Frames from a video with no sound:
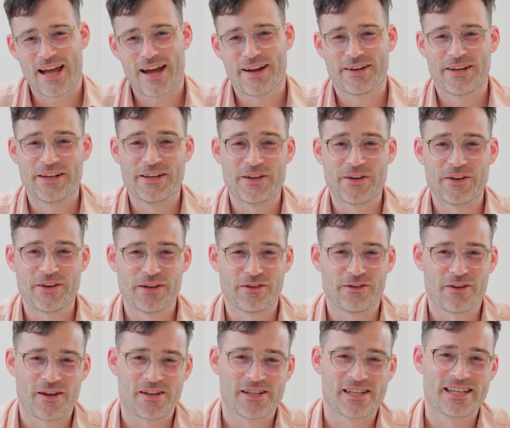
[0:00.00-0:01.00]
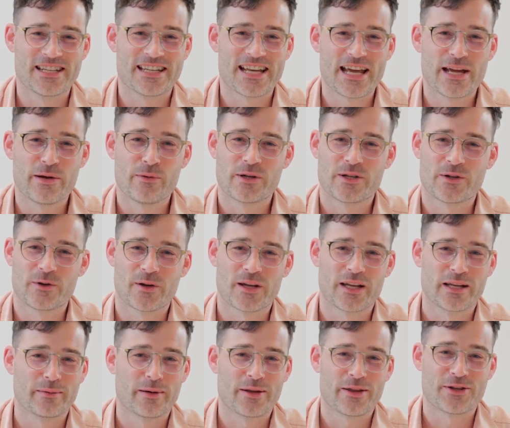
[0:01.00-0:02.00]
Howdy doody folks, today we're
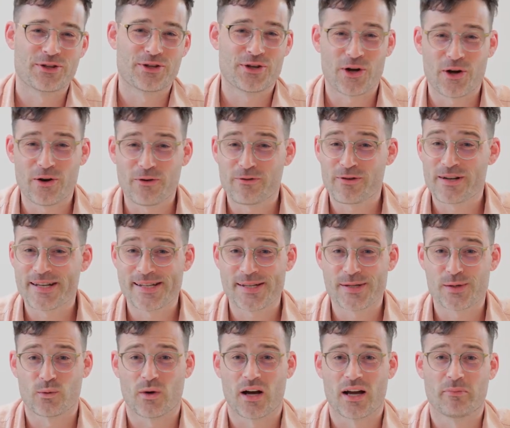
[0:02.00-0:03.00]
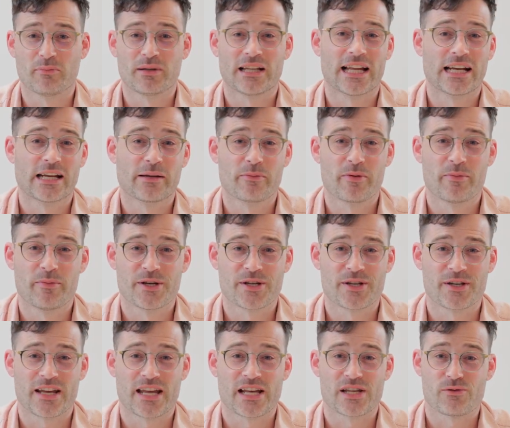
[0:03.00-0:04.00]
talking about the top reasons why planning
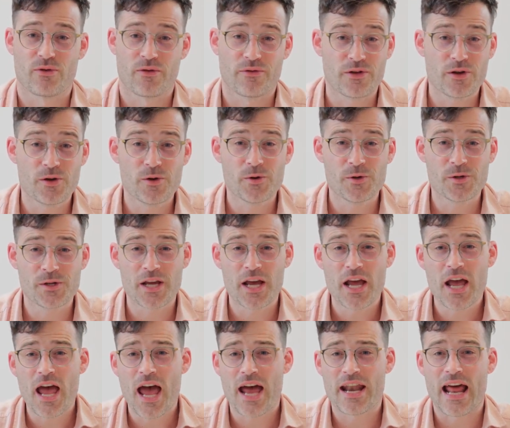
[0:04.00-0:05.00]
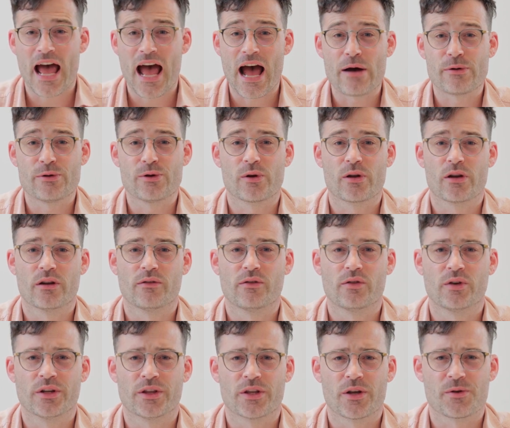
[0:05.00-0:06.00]
permission gets refused and how you can
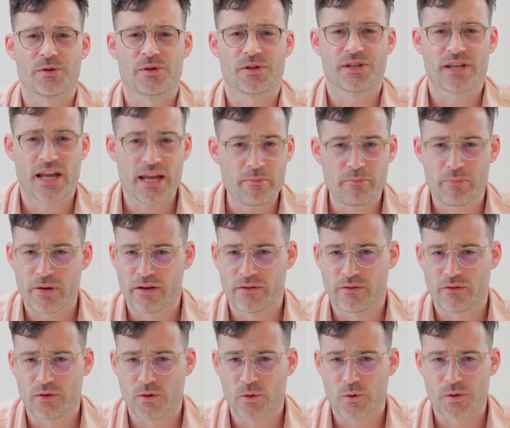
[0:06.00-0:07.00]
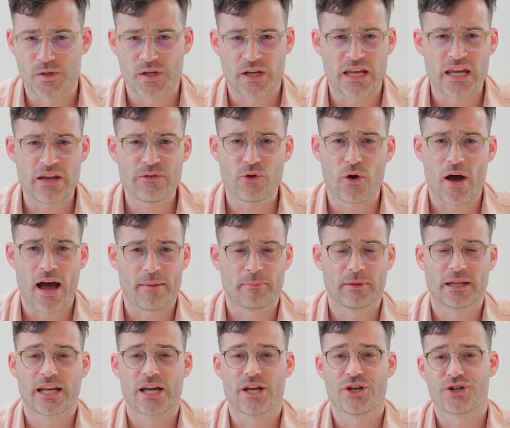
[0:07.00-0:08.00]
avoid those same pitfalls to give your
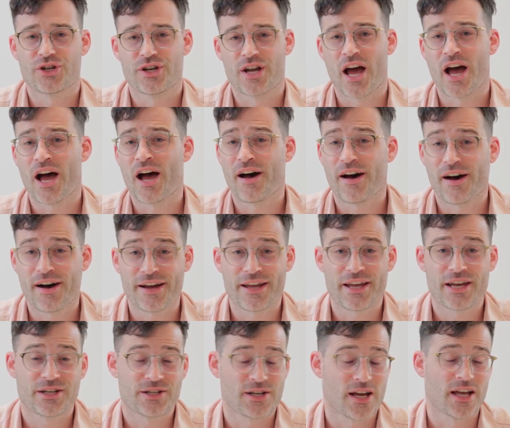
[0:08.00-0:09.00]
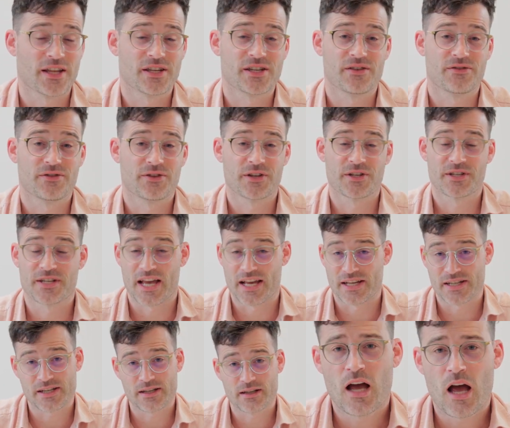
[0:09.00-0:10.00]
application a higher chance of success.